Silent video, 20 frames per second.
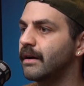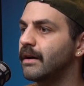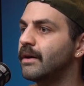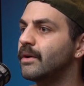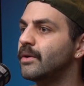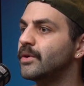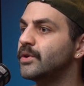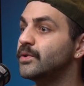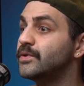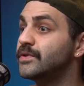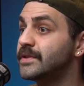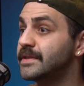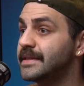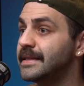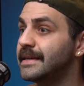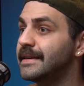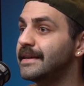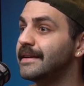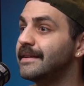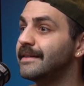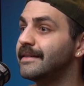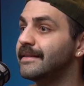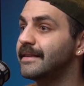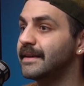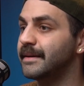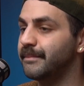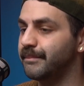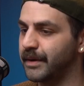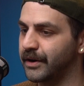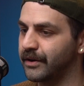"Oh, you see the
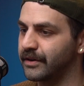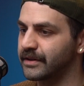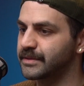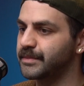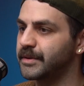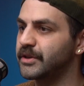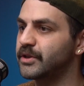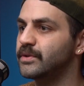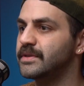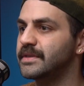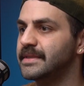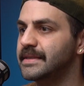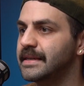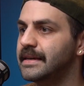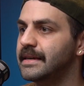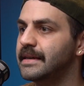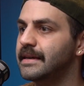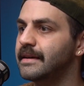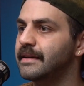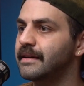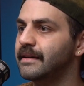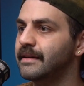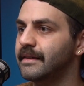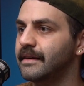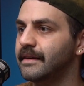embarrassment, you see